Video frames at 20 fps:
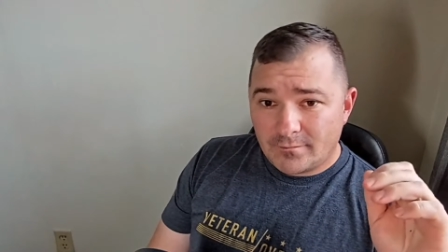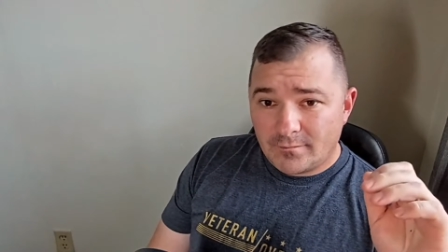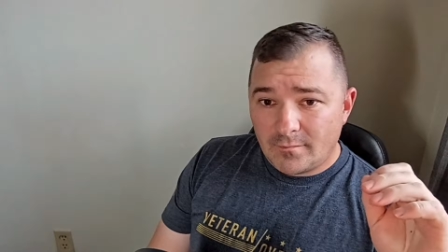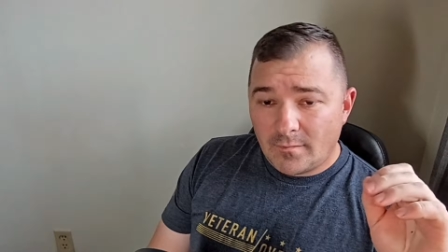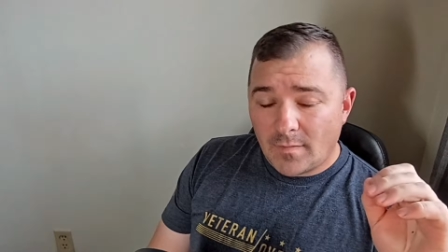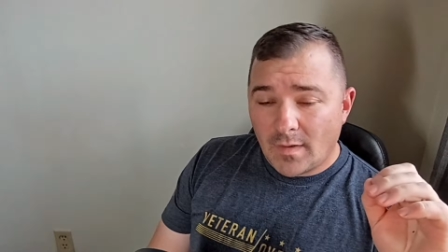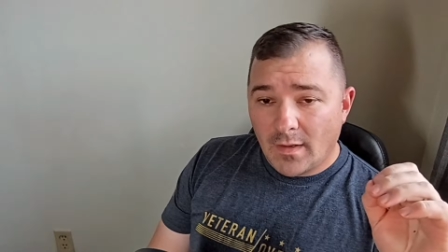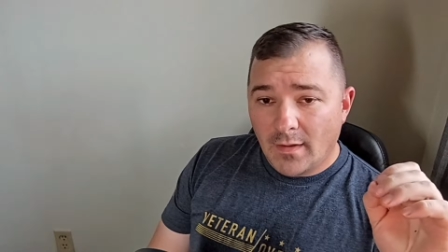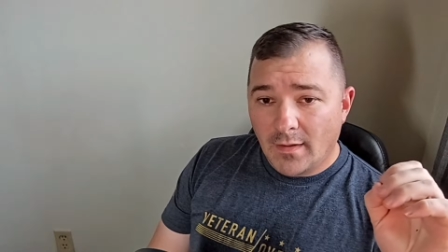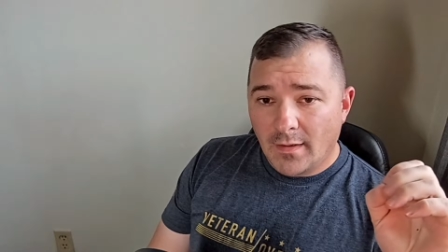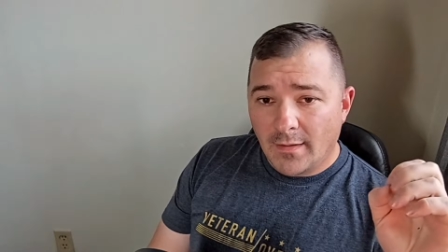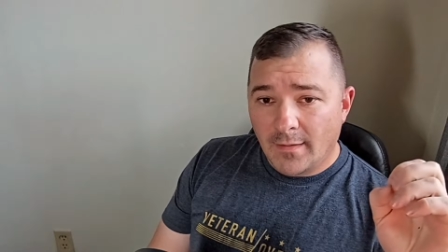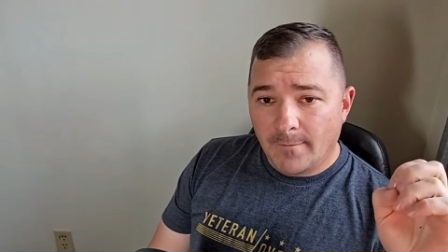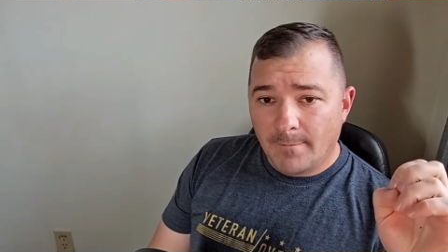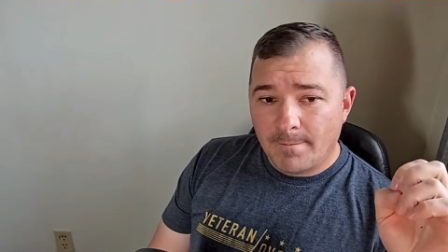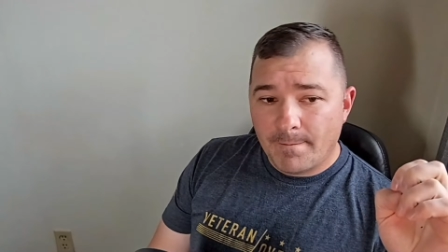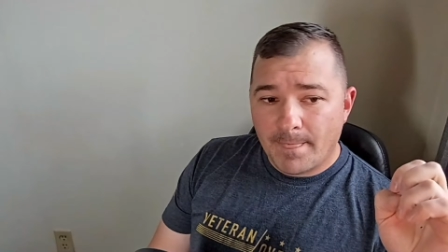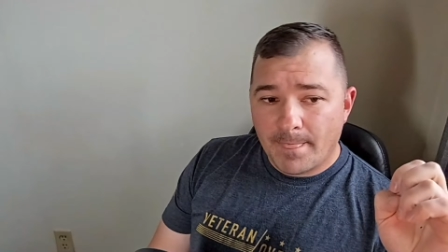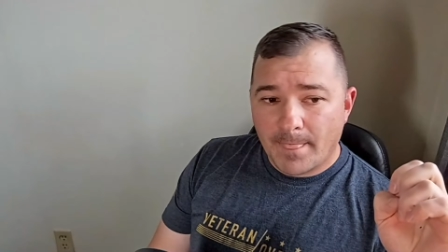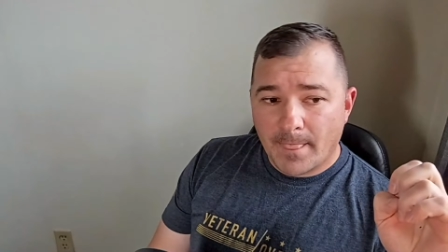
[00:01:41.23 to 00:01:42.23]

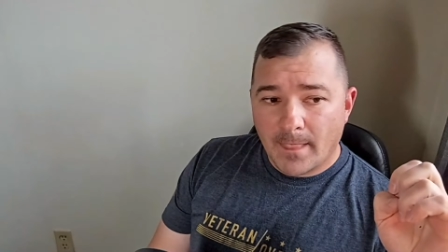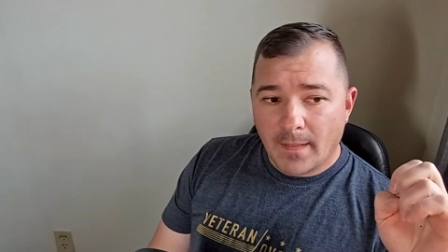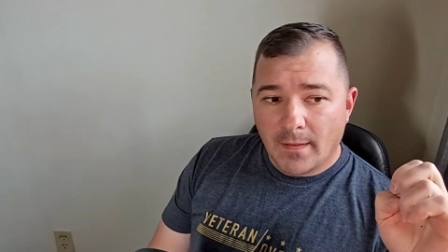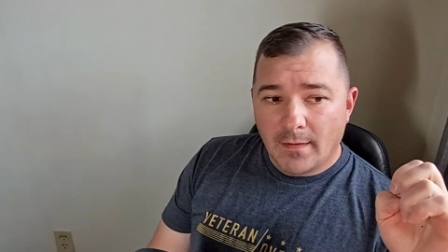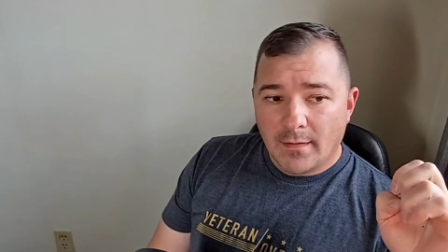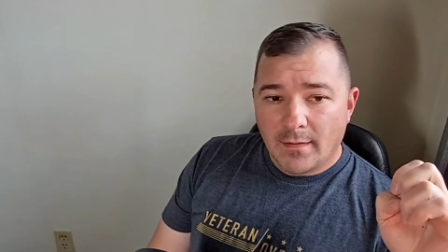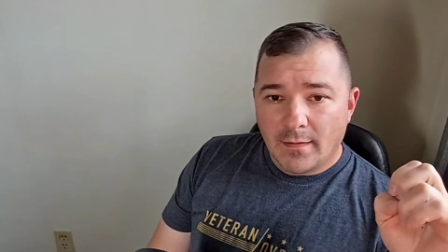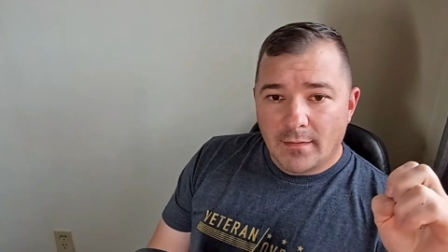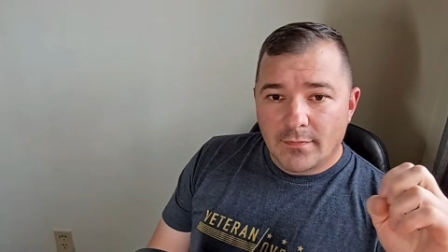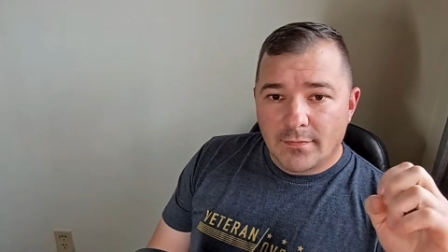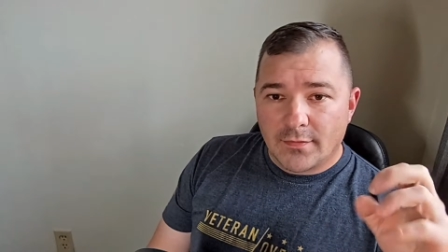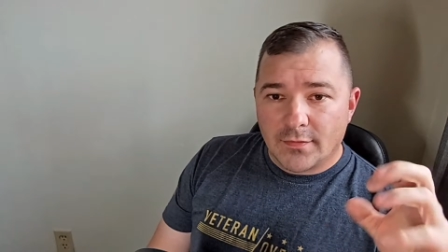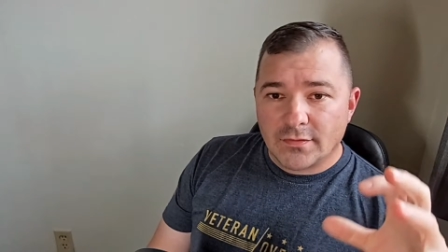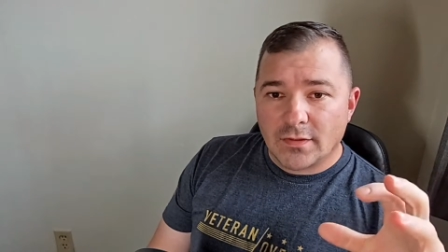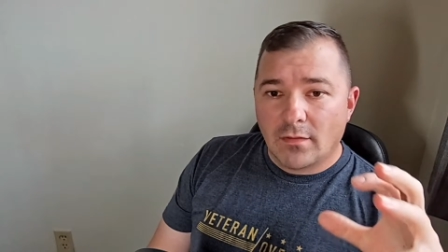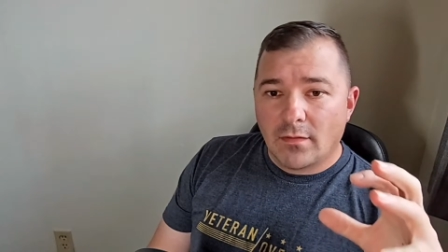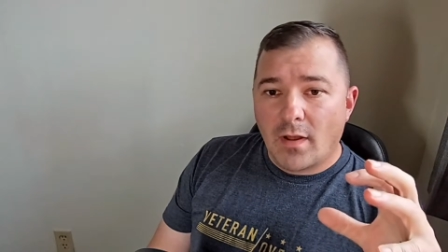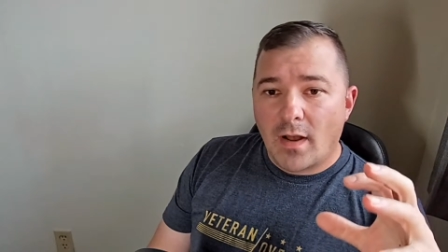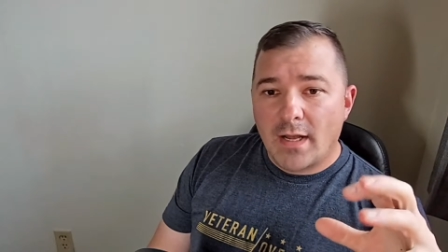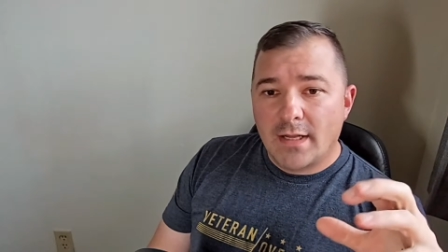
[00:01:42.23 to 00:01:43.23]
a
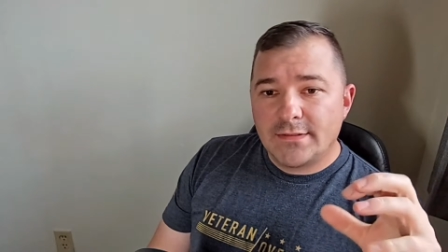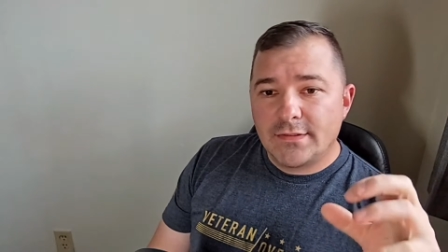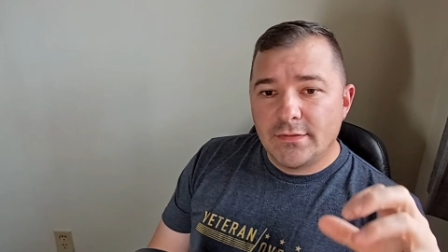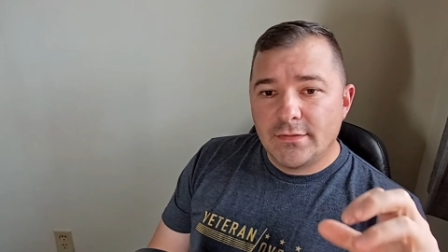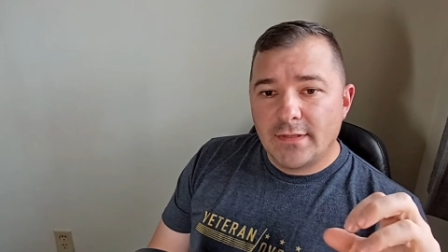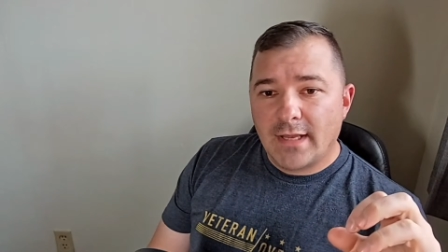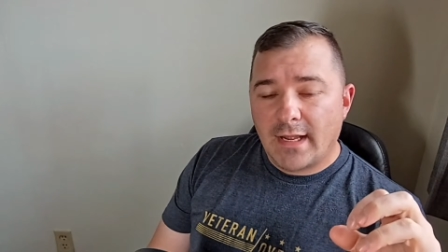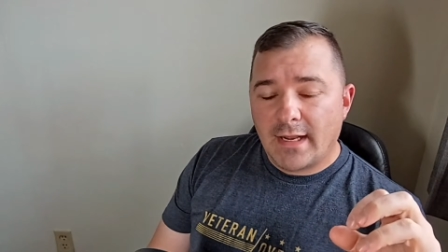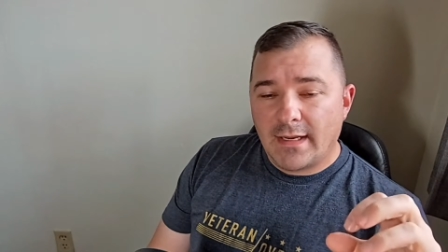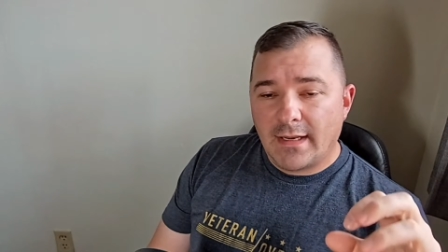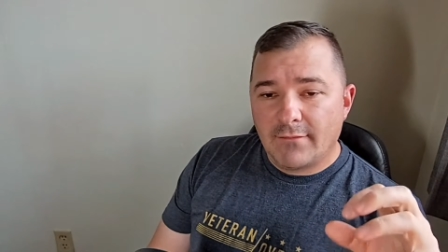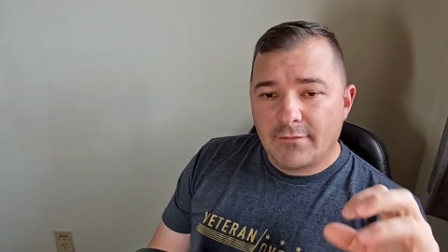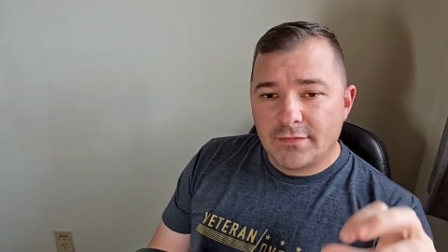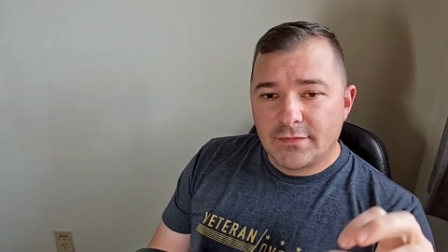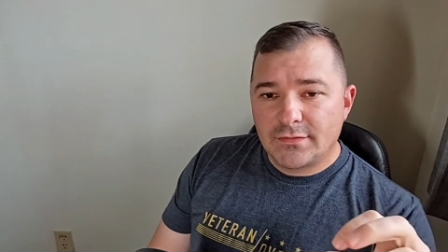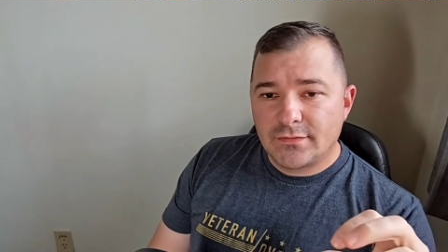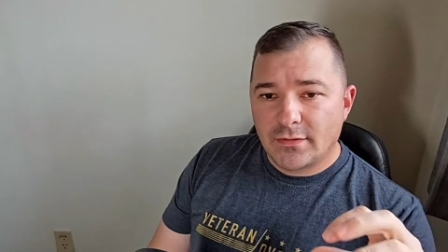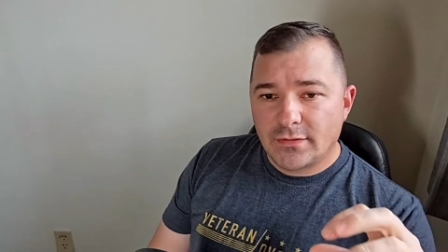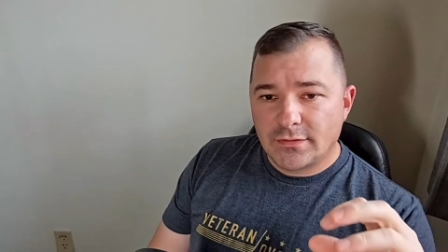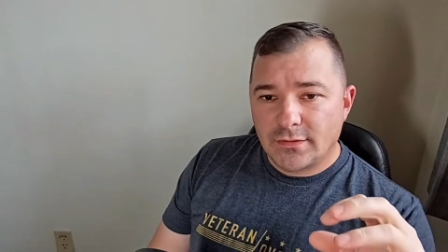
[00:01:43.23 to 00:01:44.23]
lot to that
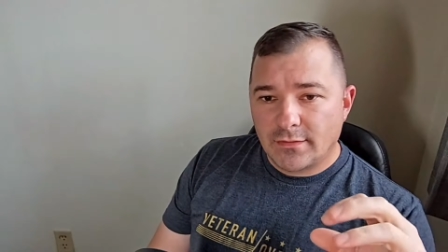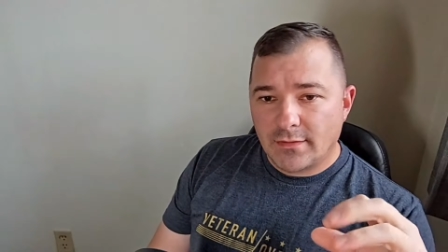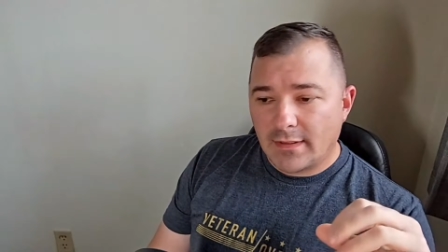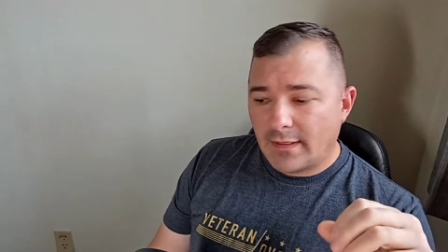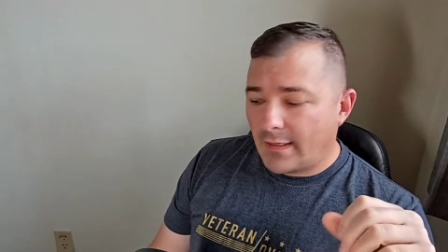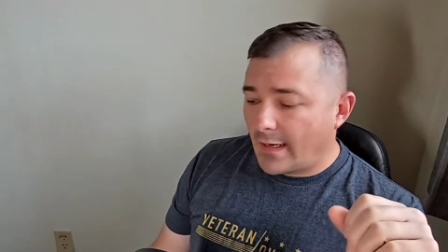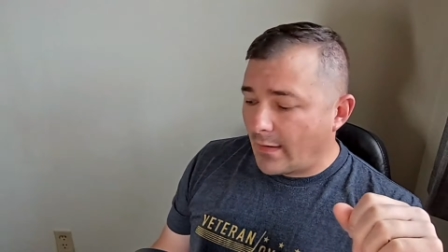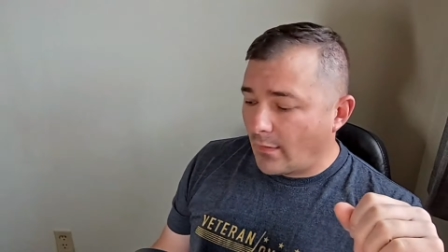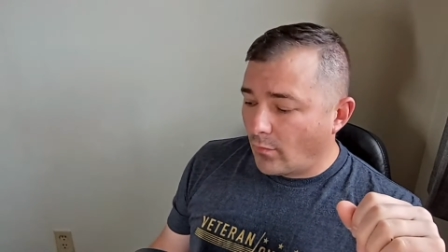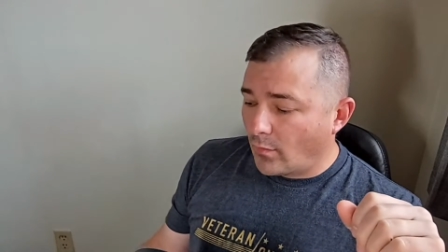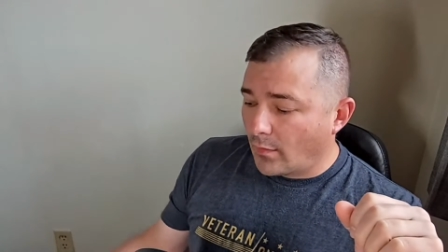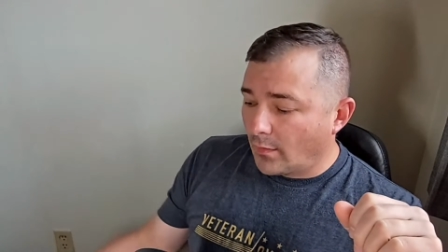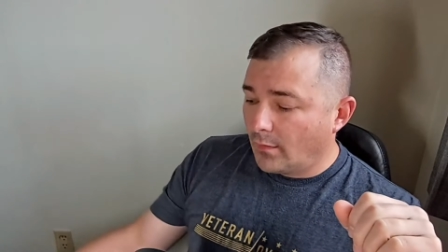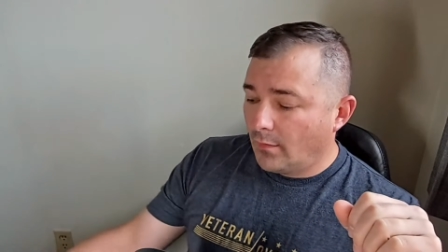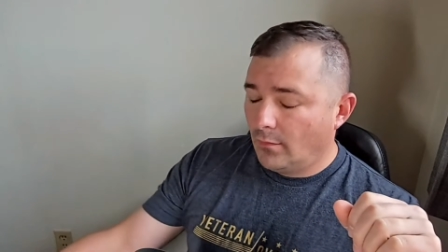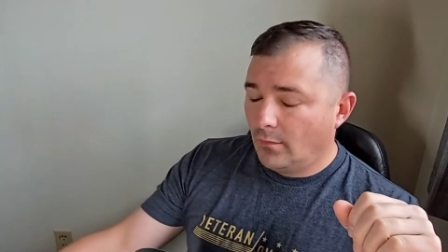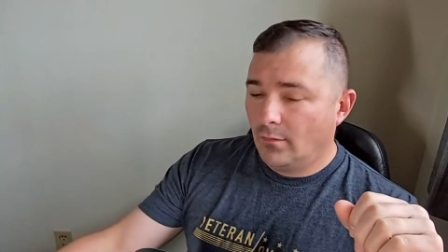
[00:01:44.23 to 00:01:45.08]
infrastructure and that network.